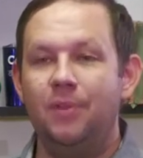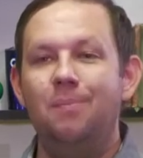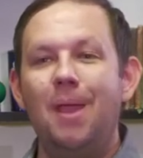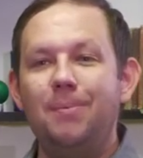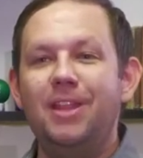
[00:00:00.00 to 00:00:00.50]

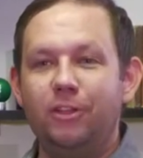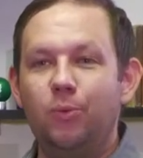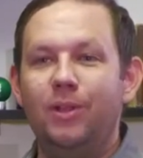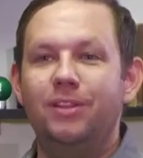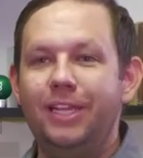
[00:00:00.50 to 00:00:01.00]
And maybe
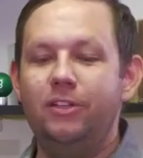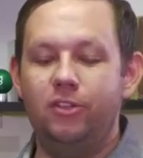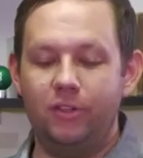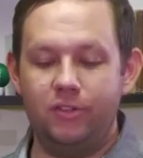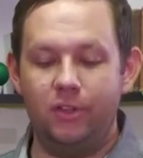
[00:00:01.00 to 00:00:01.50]
that's what
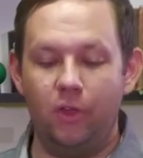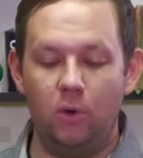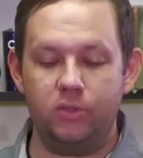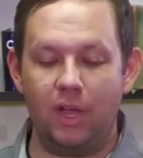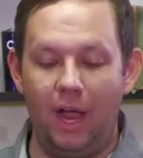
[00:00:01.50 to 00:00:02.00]
leads us to
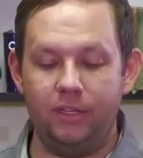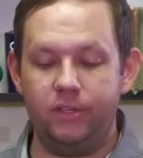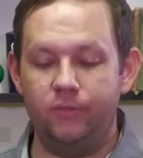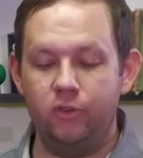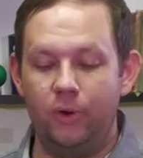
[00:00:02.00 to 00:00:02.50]
those
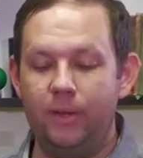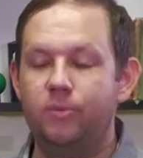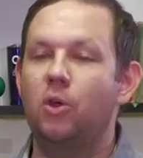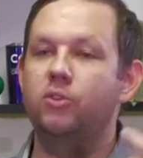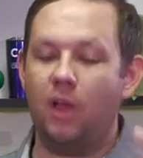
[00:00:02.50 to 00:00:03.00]
kinds of
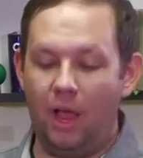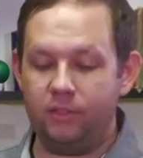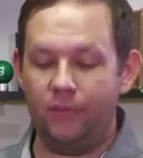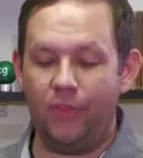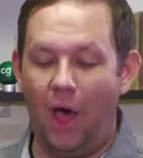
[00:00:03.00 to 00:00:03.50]
dreams, those
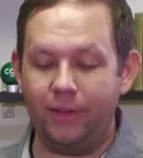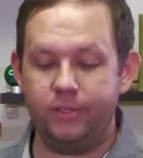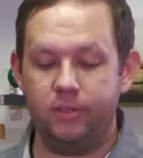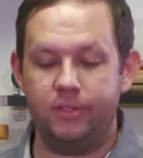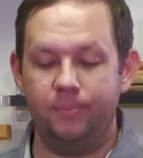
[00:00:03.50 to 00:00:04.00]
kinds of
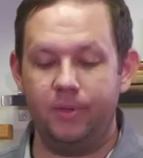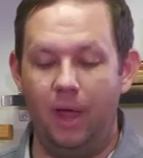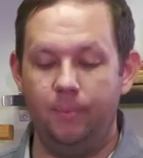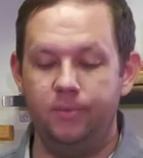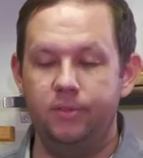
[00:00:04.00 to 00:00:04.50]
thoughts
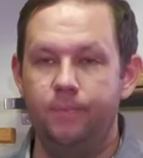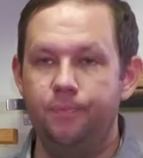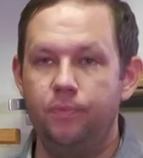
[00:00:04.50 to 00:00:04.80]
sometimes.